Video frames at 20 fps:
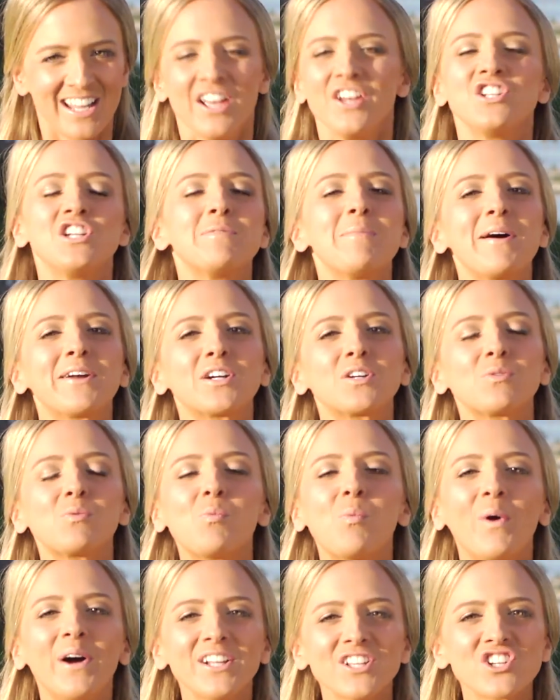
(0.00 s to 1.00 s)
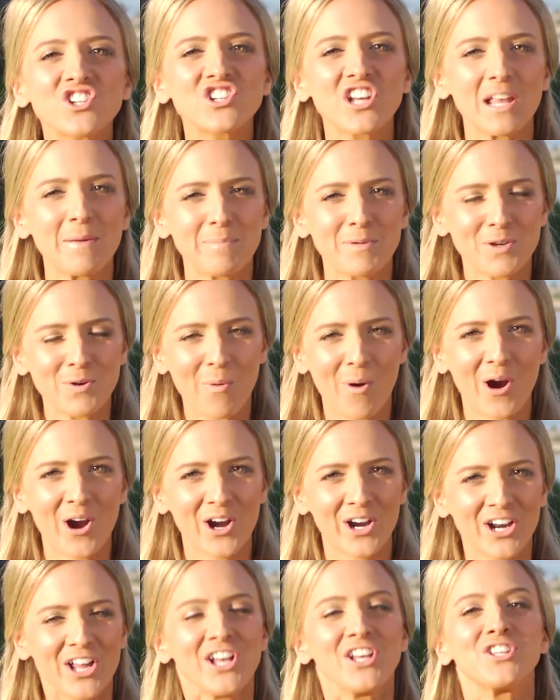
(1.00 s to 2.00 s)
No matter what shape you
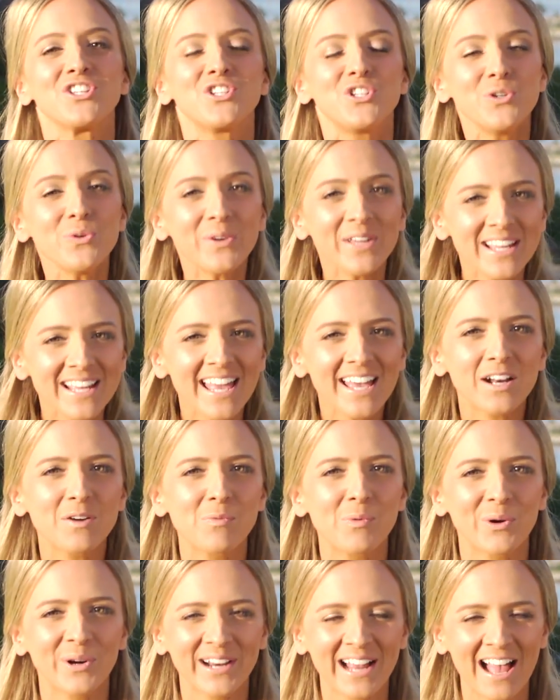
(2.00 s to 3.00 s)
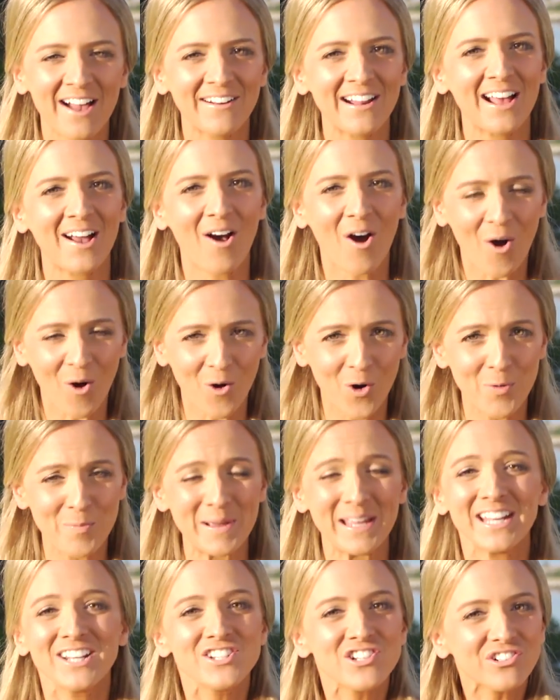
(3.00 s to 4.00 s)
are, you can get a workout at home
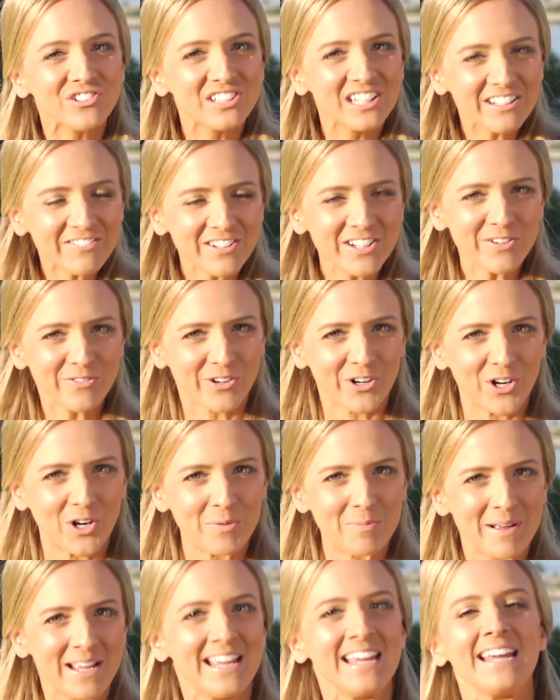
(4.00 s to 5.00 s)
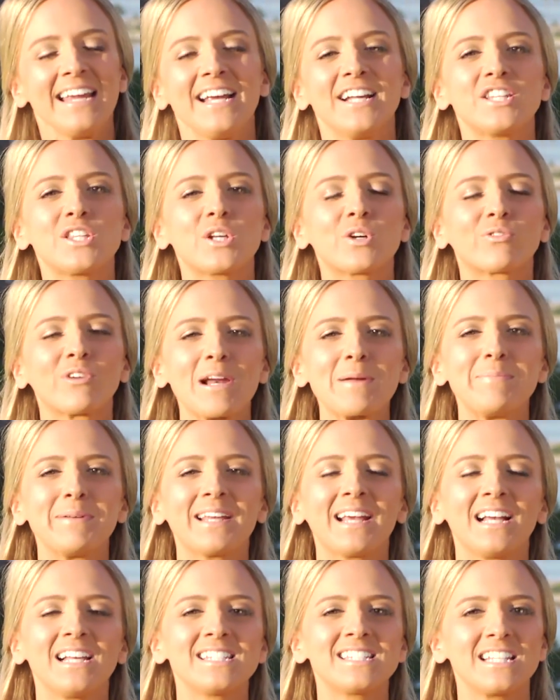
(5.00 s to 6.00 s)
in your living room. It's great
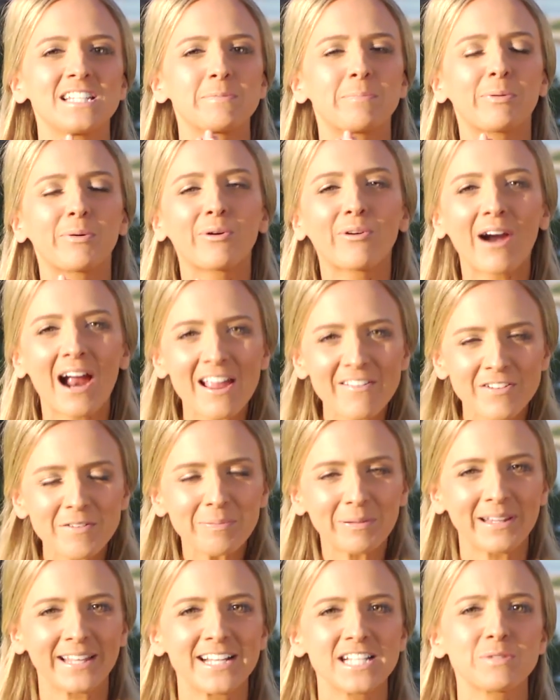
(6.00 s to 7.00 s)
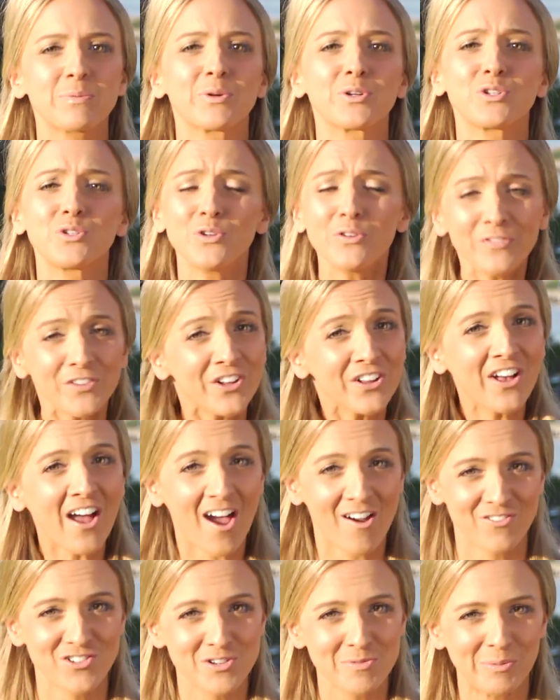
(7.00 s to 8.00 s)
because it's private place where you feel
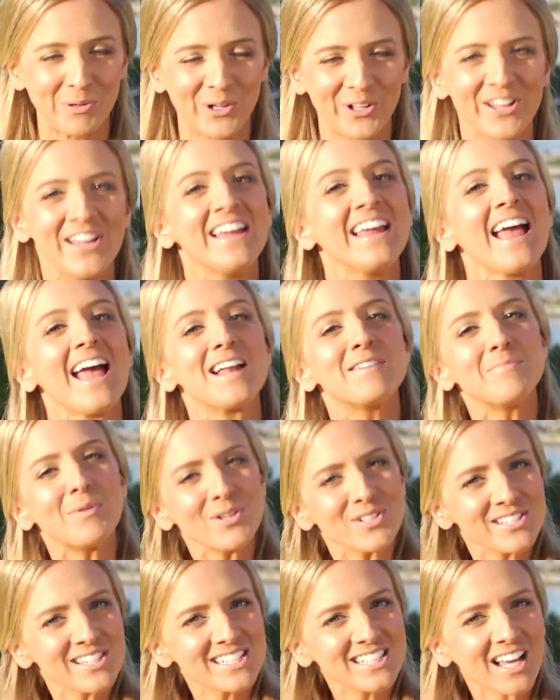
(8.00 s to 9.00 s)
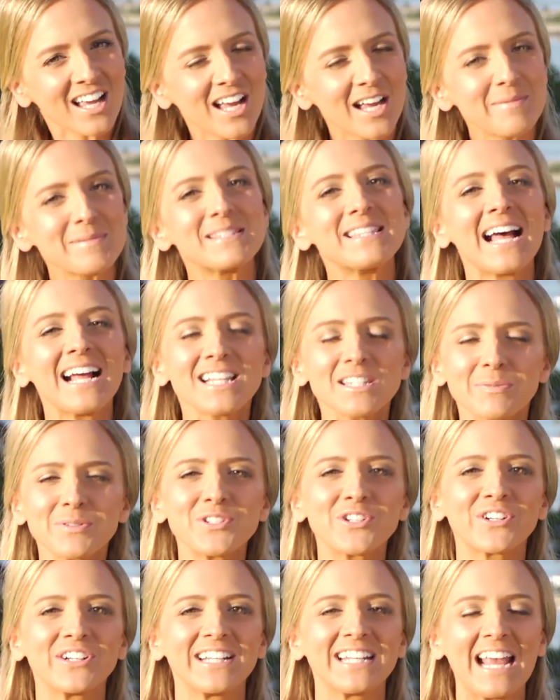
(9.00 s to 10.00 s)
comfortable and most of the times that's when
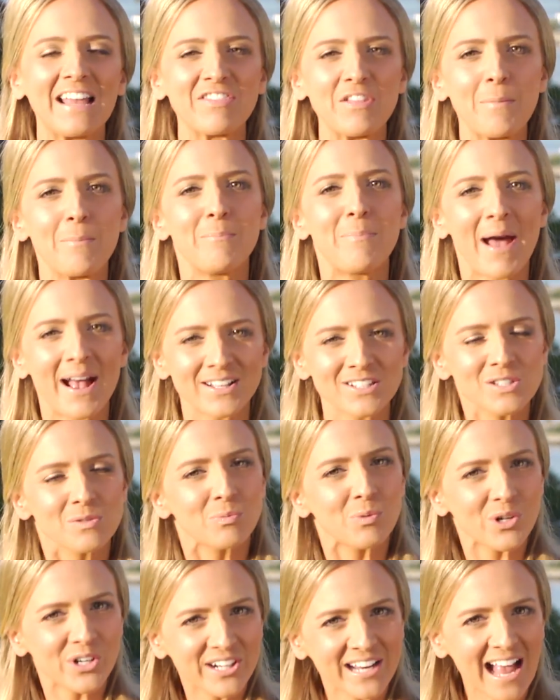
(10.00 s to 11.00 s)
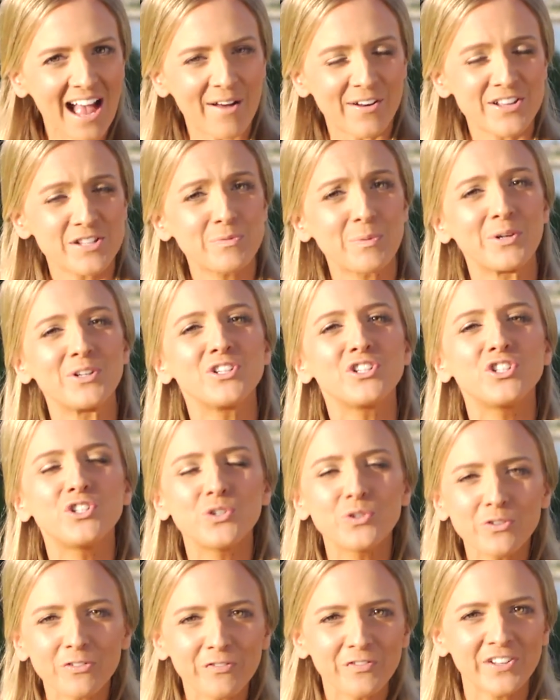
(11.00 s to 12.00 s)
you're gonna get the best workout is when
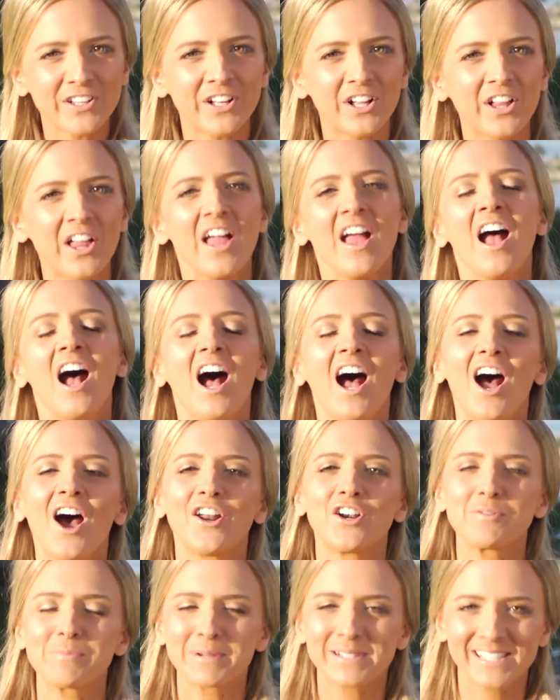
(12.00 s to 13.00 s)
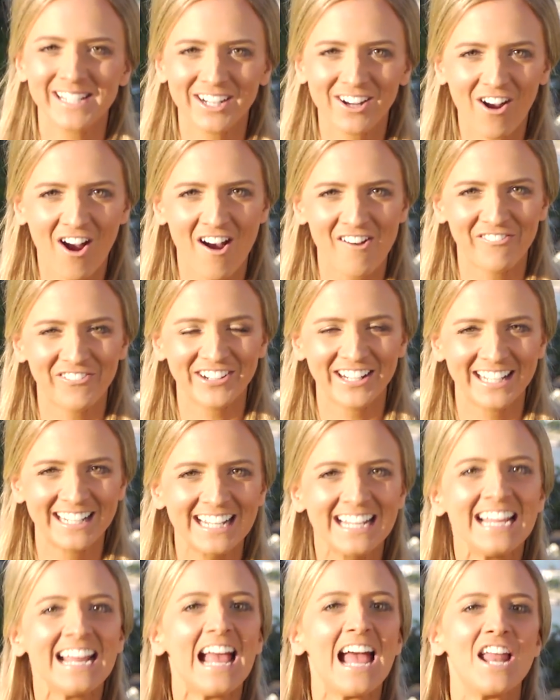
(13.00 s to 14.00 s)
you feel 100% confident
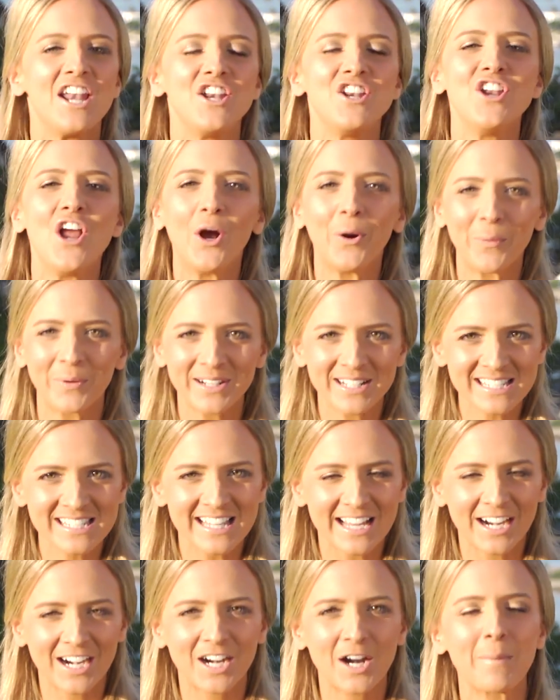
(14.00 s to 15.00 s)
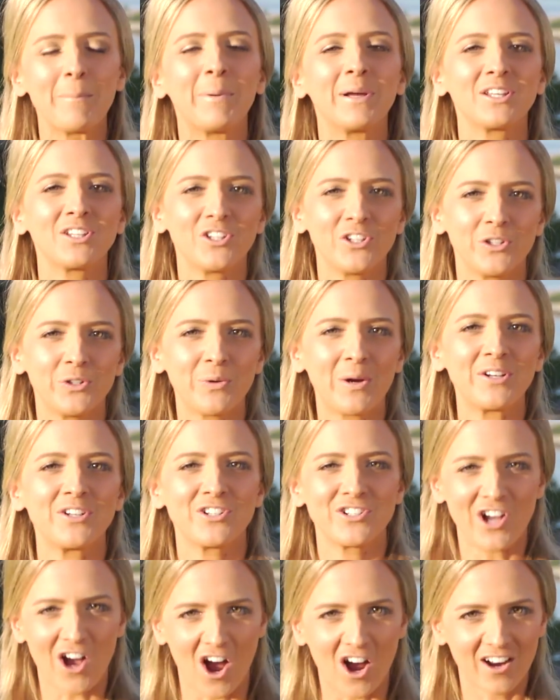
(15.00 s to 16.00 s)
and no one is there but you and
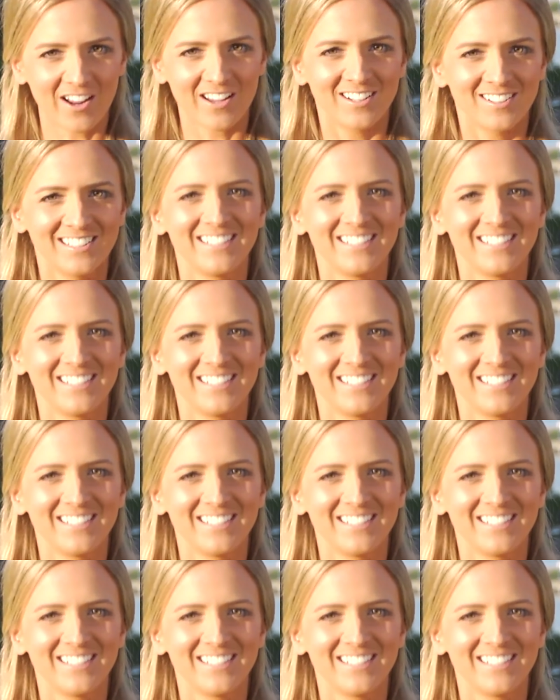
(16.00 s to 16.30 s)
your dog.